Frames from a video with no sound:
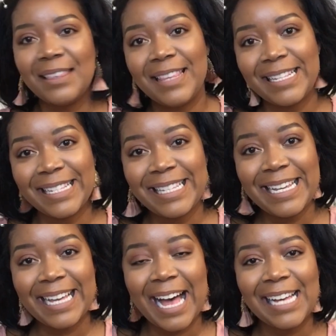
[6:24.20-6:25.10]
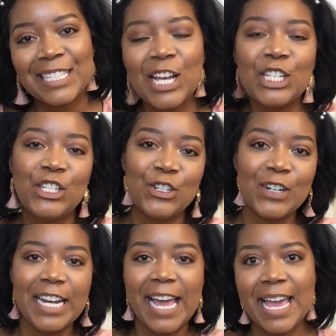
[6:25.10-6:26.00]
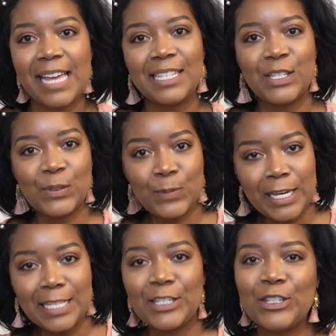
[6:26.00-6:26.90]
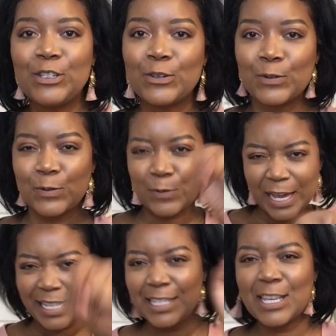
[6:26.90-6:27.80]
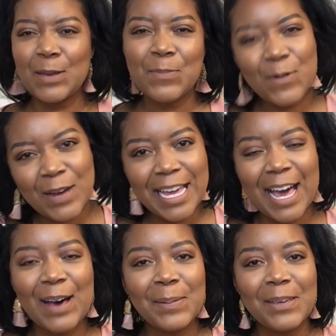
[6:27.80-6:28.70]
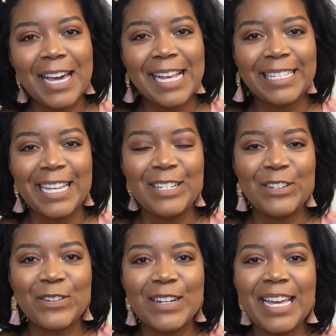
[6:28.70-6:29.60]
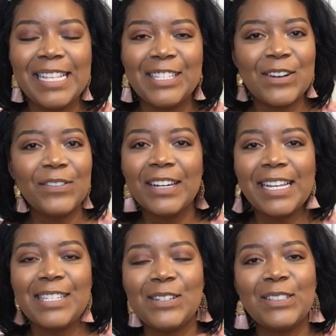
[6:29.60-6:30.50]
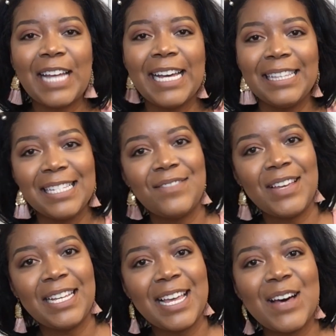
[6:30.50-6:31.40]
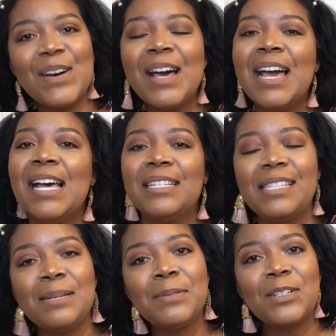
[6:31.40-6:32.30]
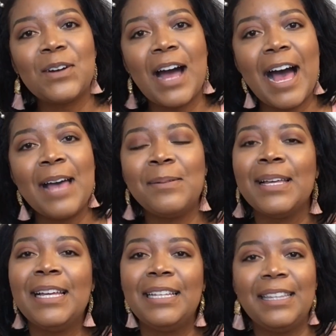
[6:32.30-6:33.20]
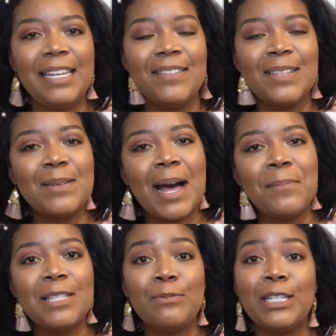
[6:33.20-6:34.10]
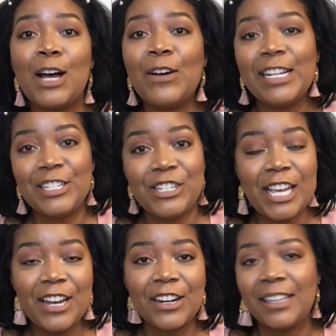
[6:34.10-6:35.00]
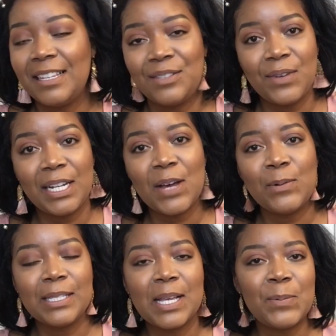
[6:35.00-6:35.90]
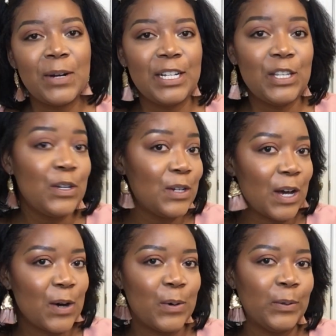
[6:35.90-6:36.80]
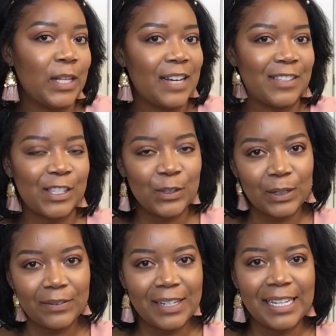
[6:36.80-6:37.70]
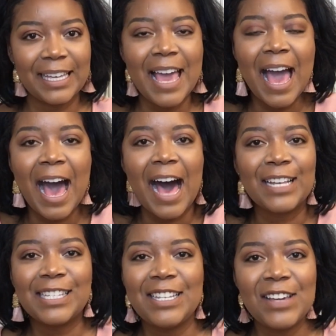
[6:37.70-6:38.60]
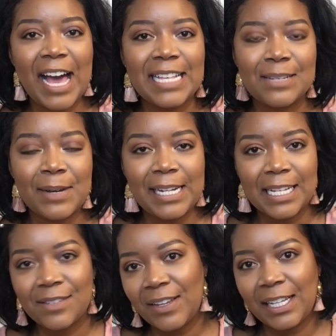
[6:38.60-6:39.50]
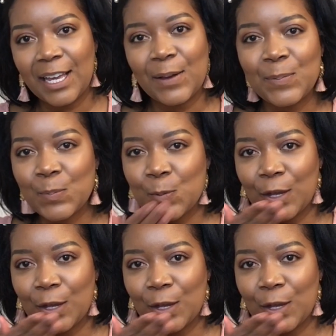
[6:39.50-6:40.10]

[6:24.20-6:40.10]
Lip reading: this is it, guys. Short and sweet, straight to the point. I hope you guys enjoy it. Don't forget to like this video, subscribe, leave some comments below, and share this video with someone you know who loves thrifting. I'll see you guys in my next video.